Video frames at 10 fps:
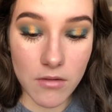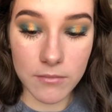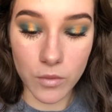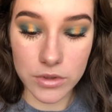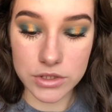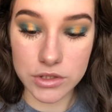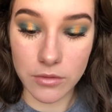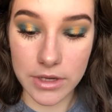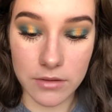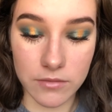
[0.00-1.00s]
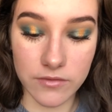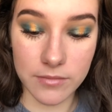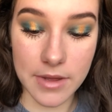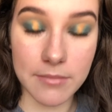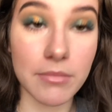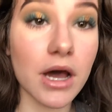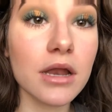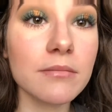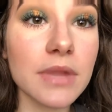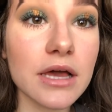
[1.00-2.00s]
I'm going to go in for my
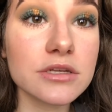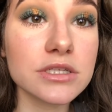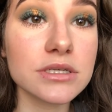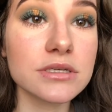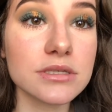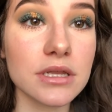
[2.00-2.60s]
bottom lashes,